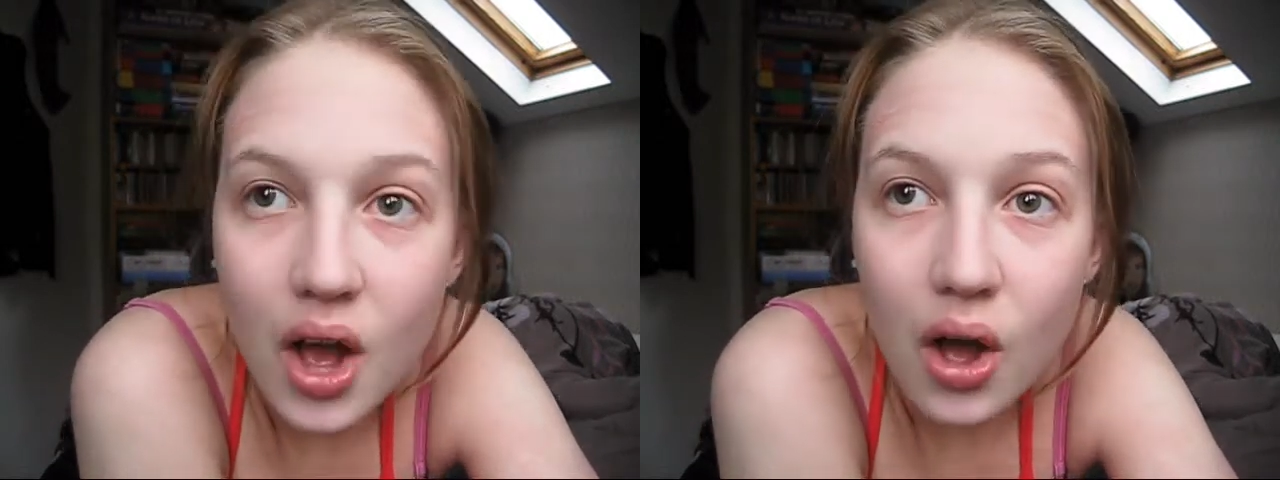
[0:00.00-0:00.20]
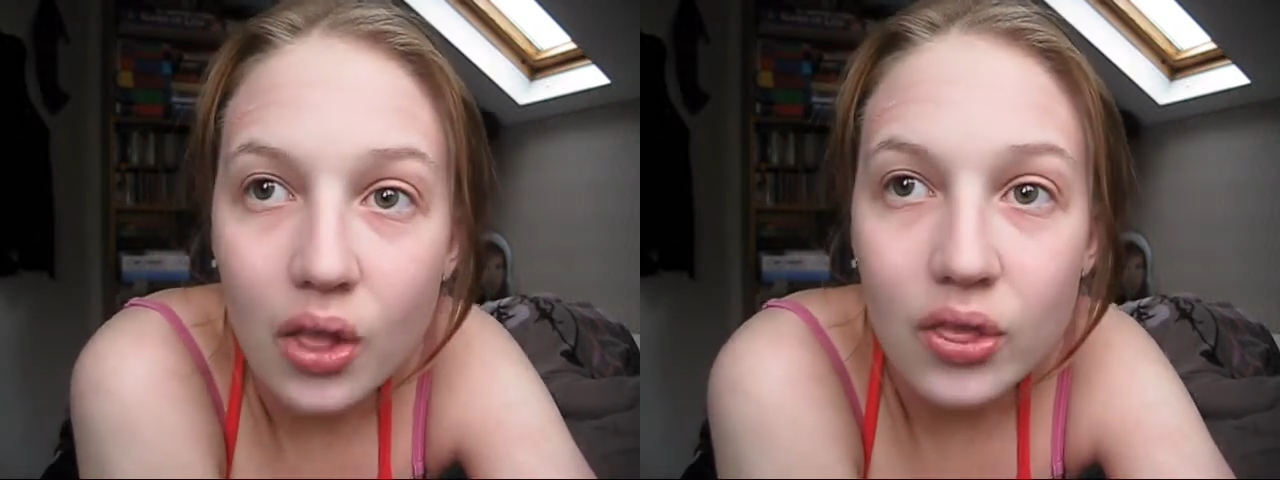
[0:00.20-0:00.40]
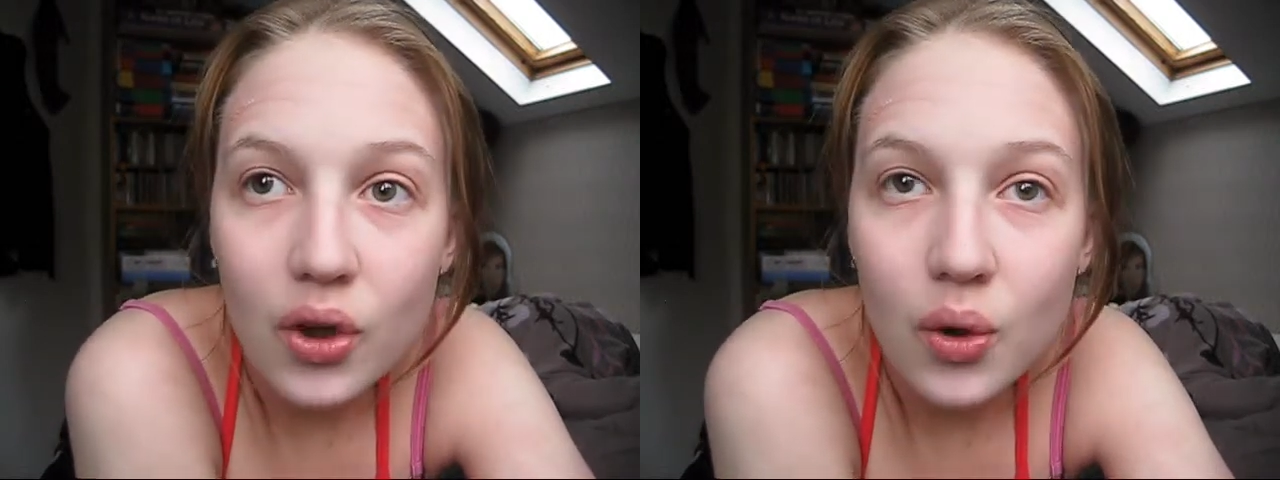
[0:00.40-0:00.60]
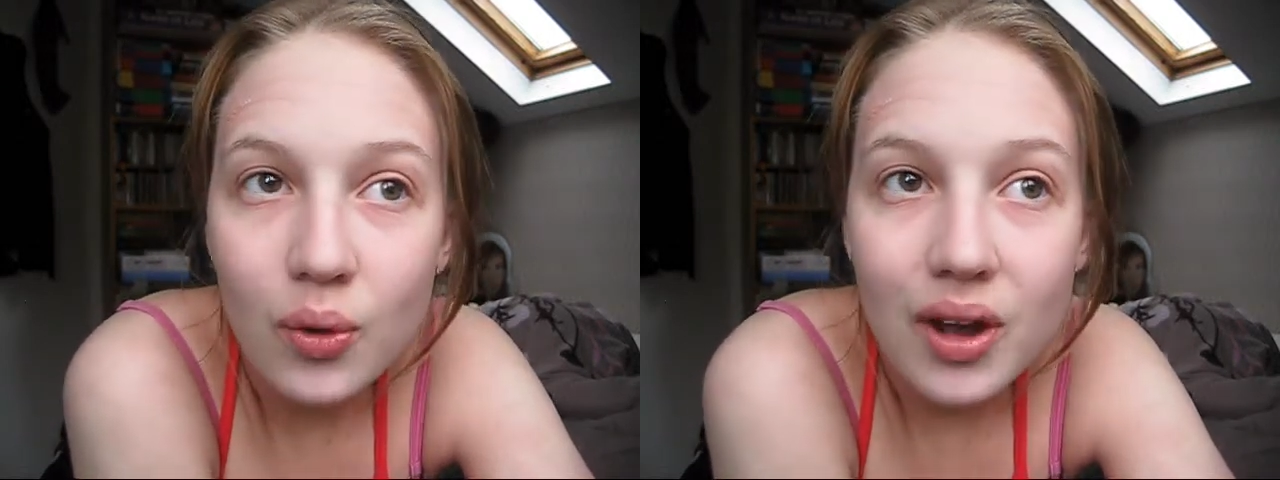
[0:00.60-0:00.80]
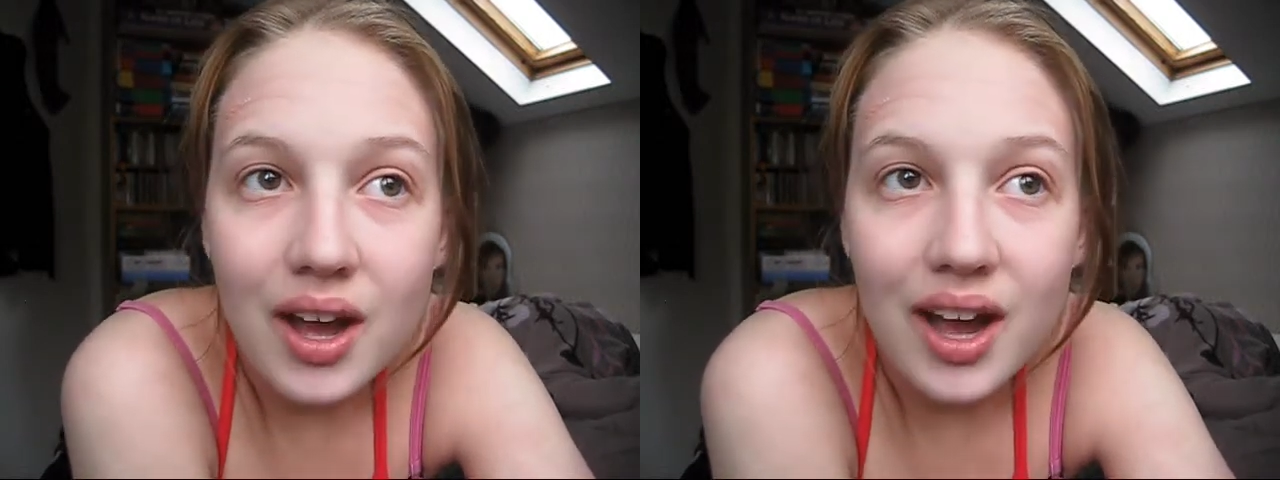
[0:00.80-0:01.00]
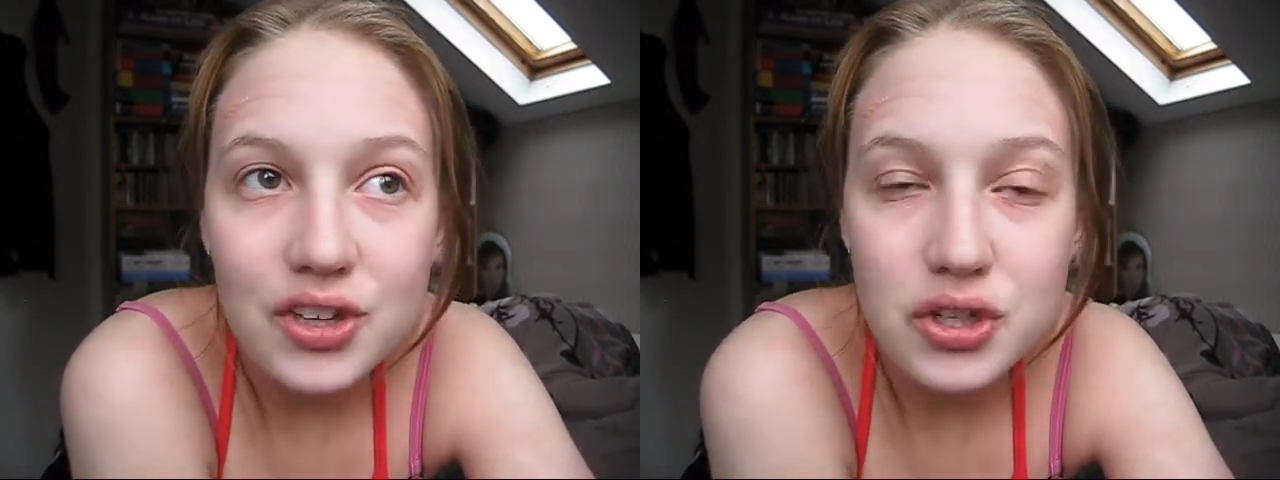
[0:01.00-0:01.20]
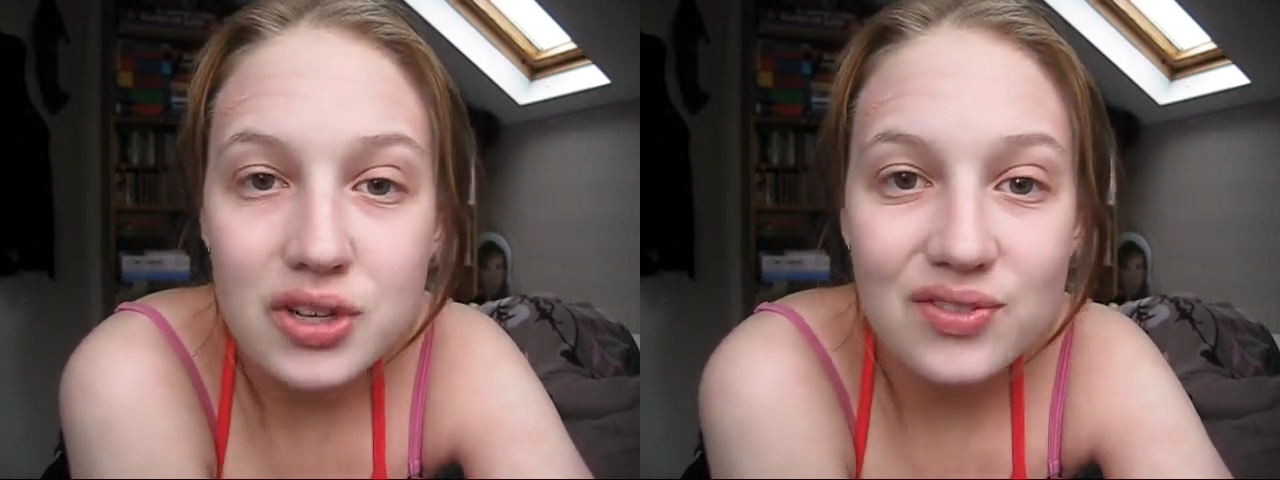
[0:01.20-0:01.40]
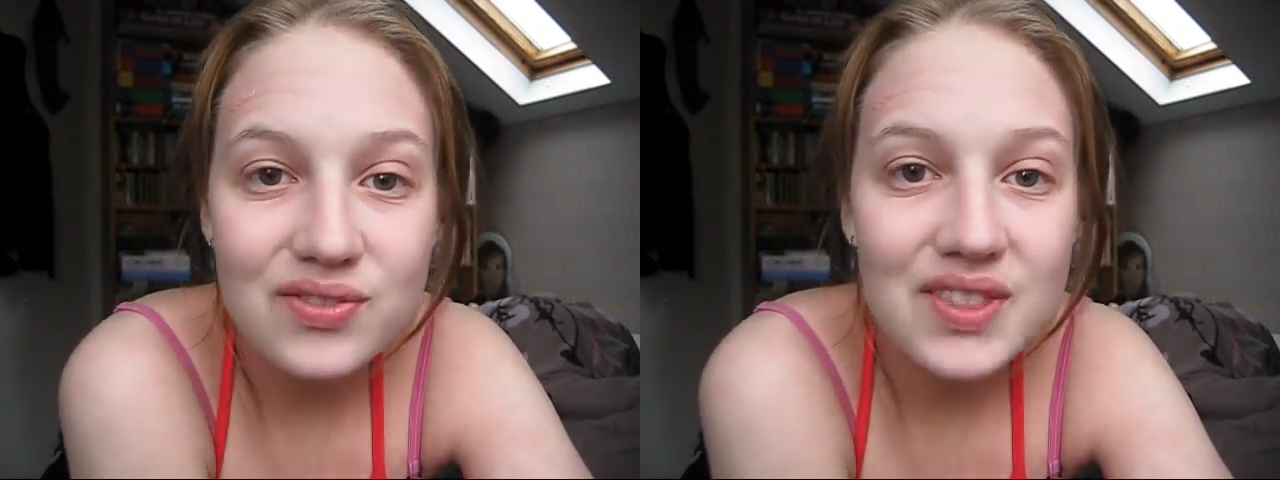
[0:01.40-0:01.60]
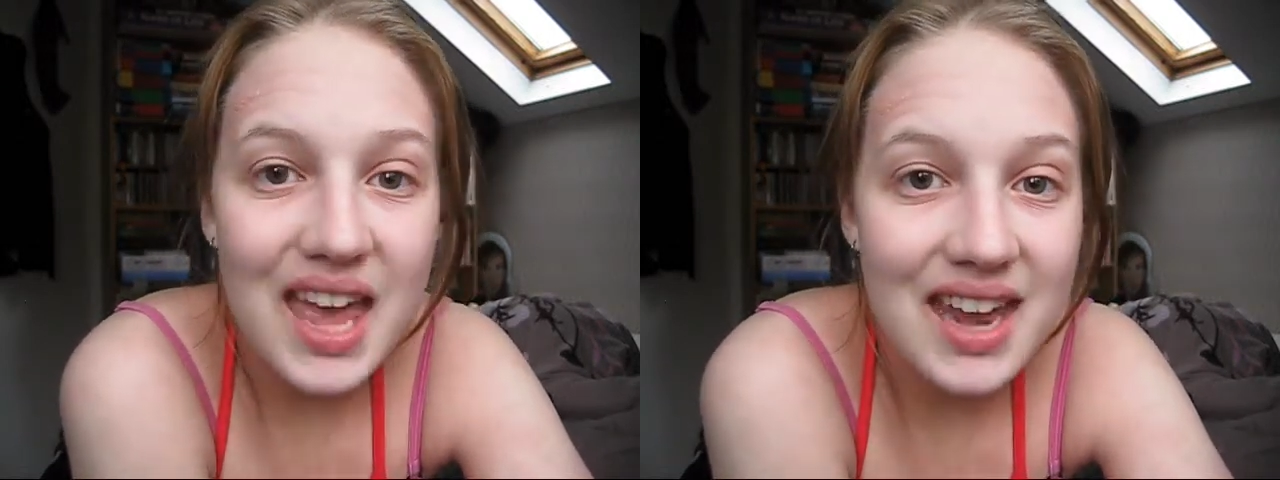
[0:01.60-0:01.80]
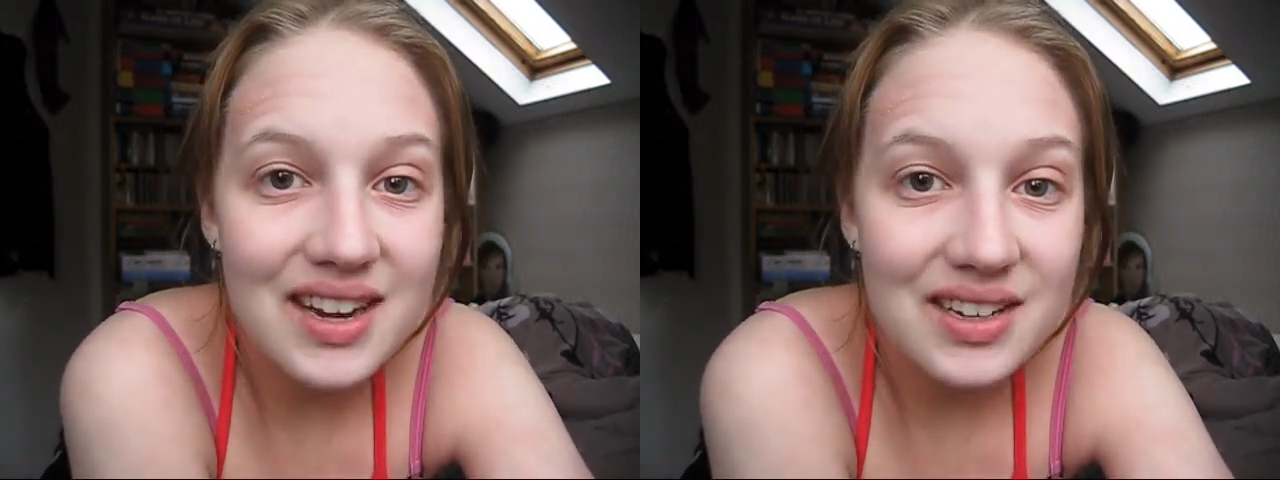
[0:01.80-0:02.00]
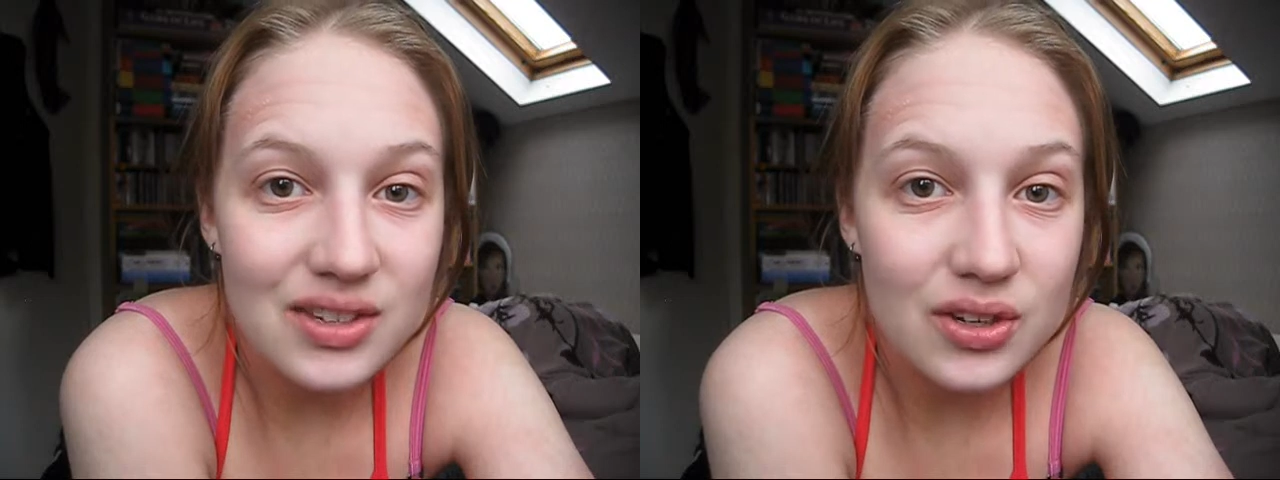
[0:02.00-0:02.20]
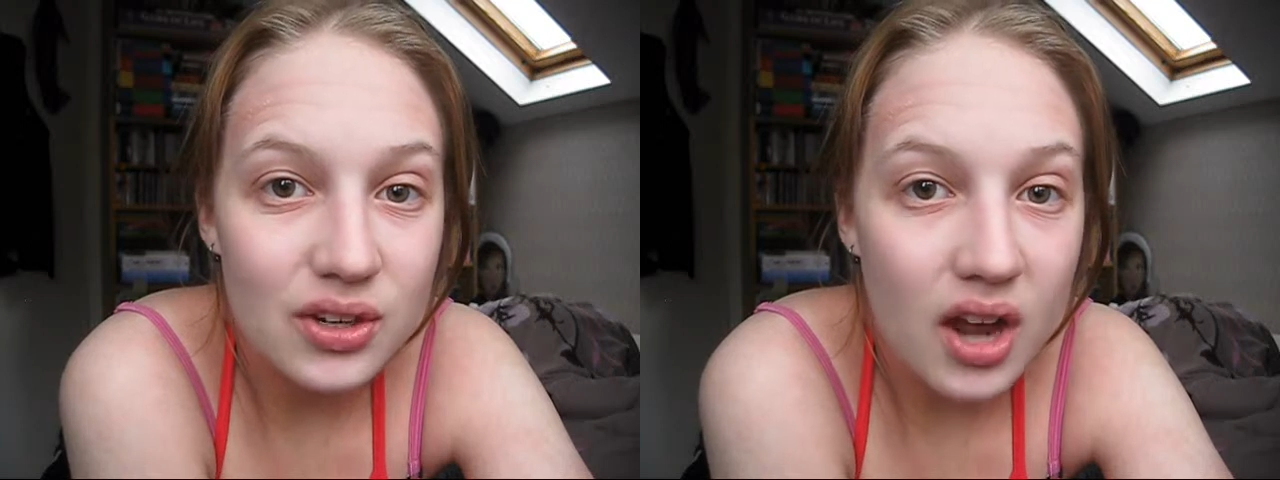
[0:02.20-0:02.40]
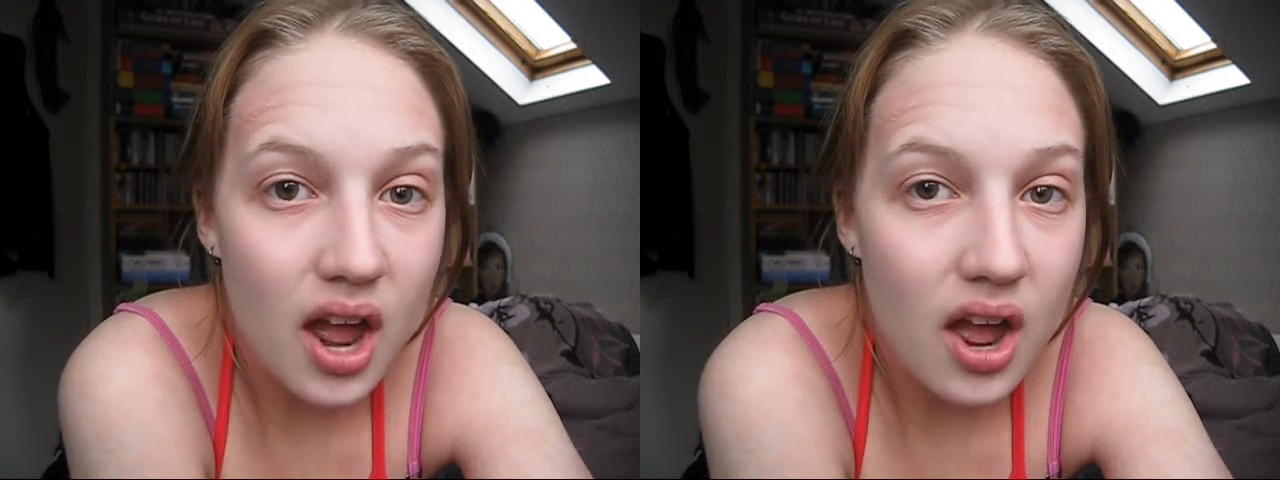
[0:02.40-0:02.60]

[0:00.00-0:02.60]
although I should have then done